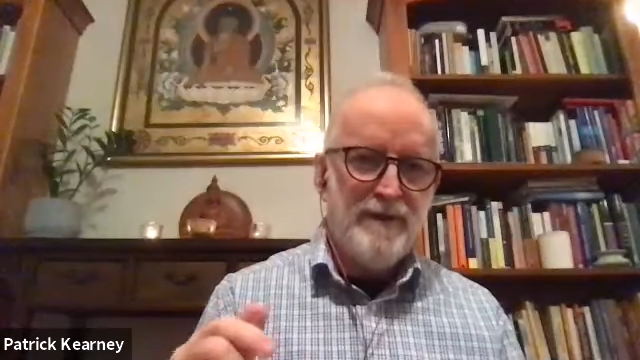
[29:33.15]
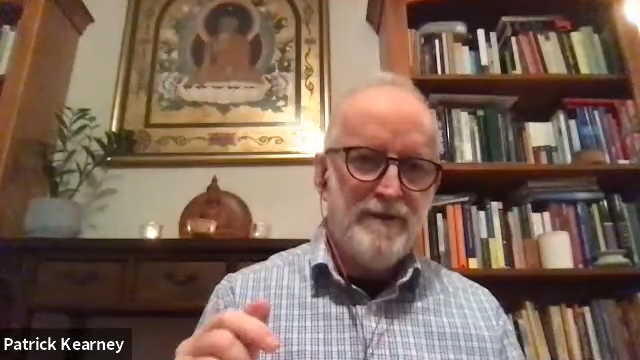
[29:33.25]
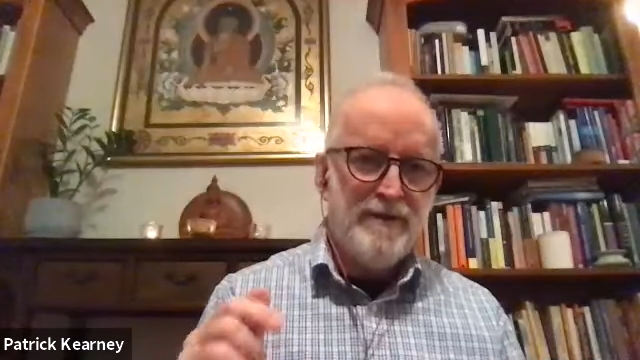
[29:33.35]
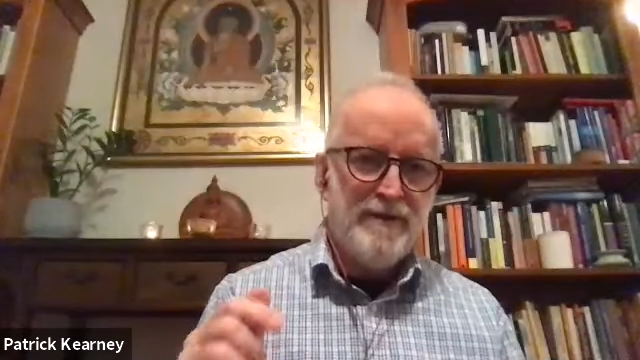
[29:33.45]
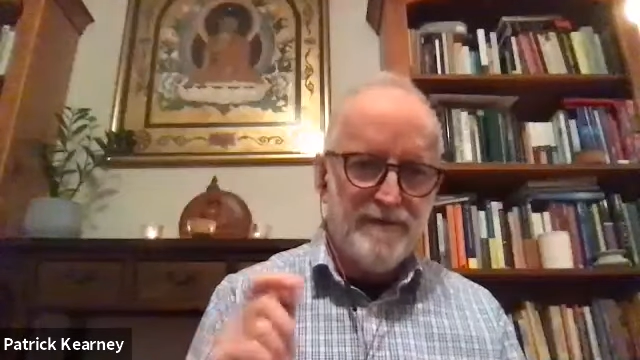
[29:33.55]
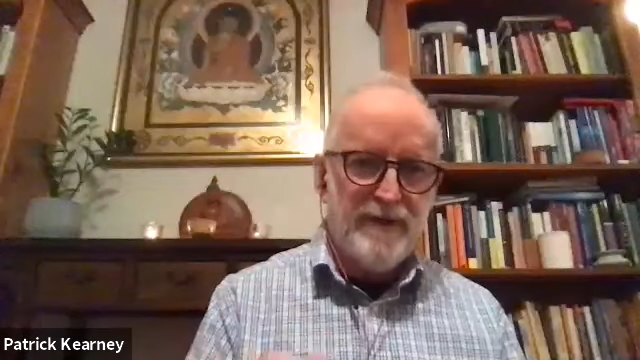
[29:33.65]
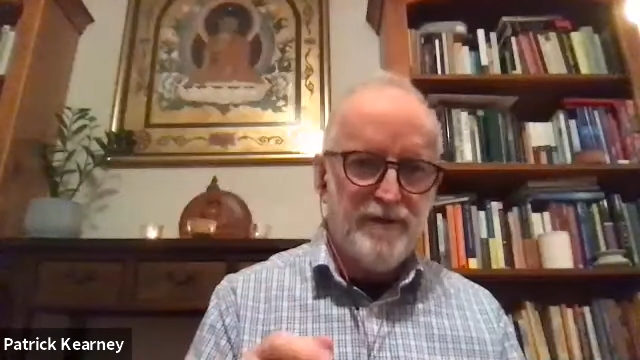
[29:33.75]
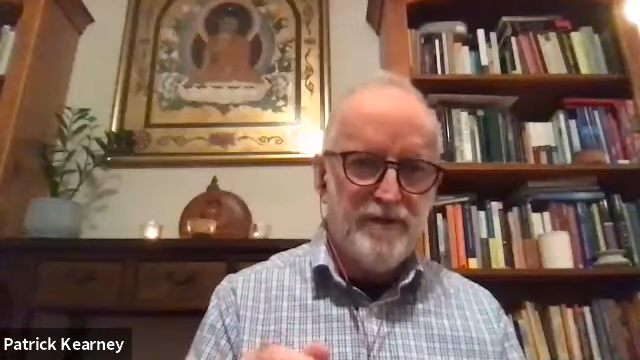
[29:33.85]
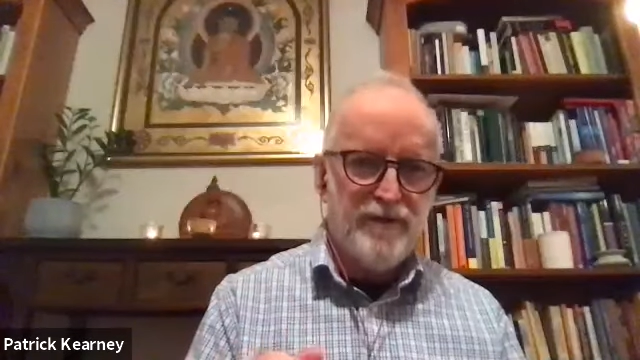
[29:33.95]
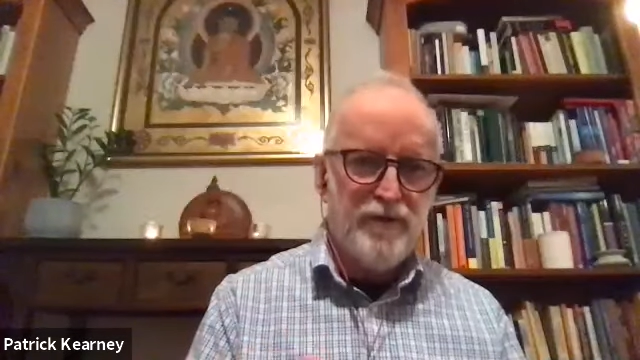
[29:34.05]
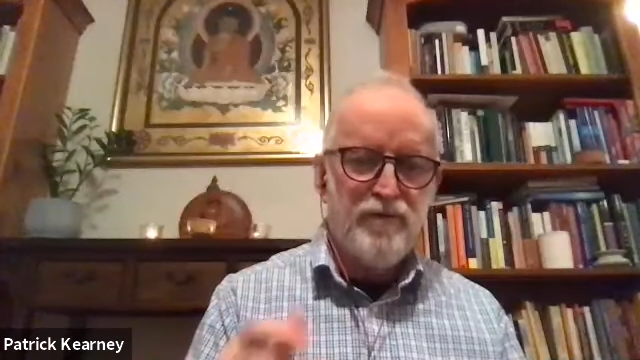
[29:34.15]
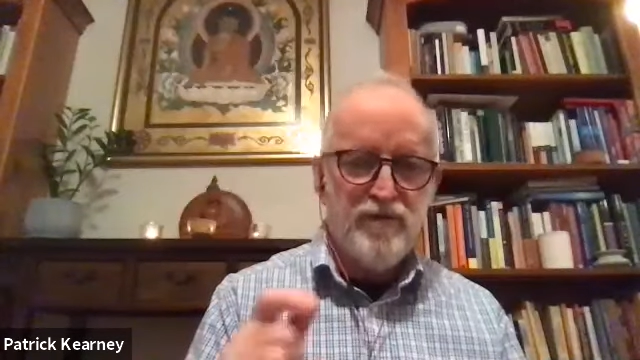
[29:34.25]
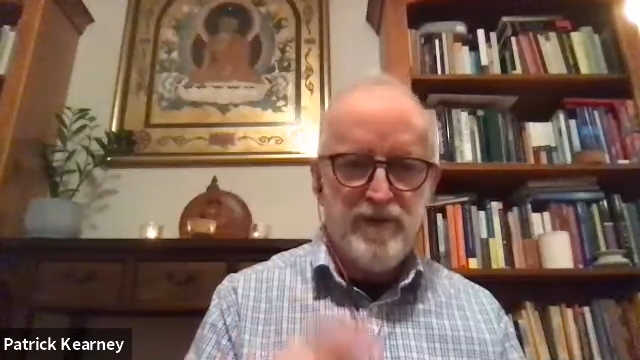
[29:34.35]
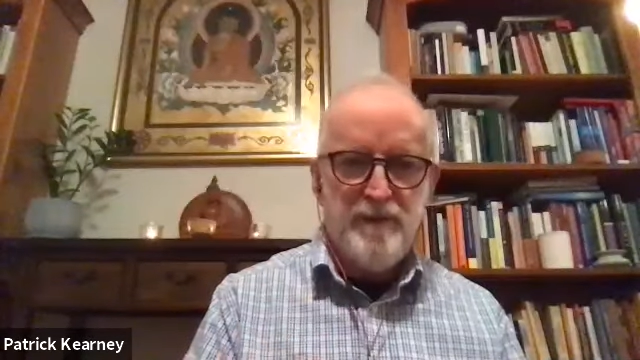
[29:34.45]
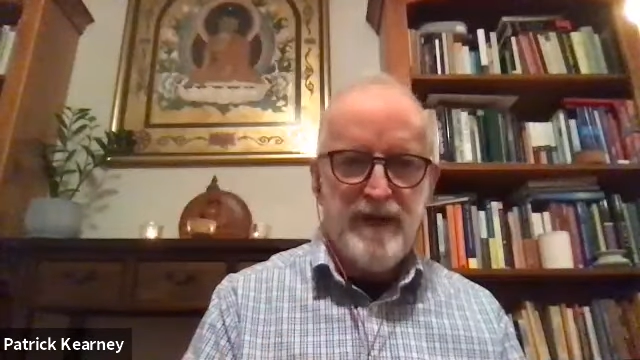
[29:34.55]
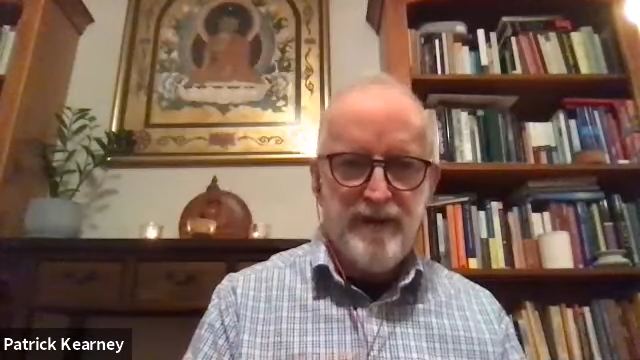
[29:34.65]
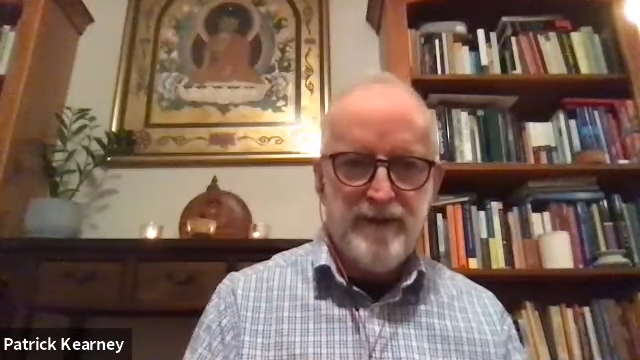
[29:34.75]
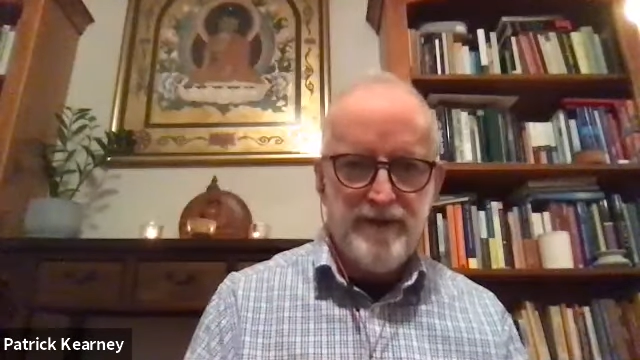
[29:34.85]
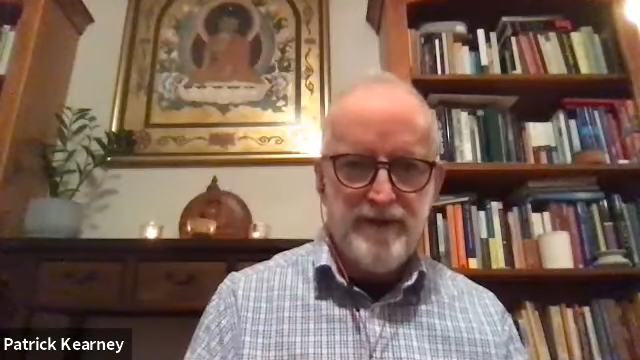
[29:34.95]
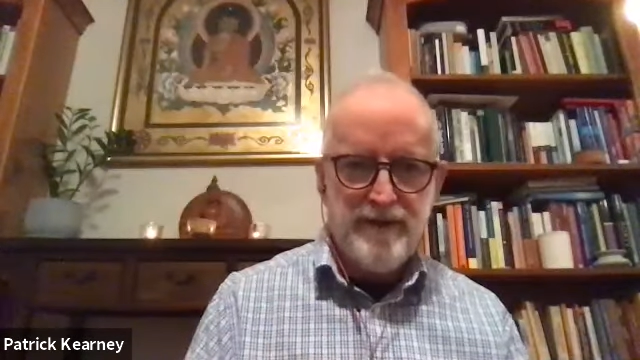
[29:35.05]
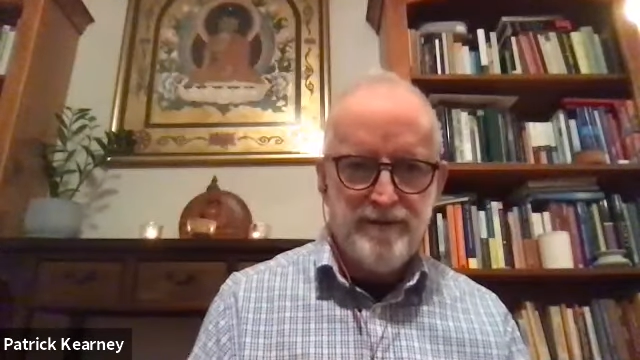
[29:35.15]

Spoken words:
the cessation of dukkha, and the path leading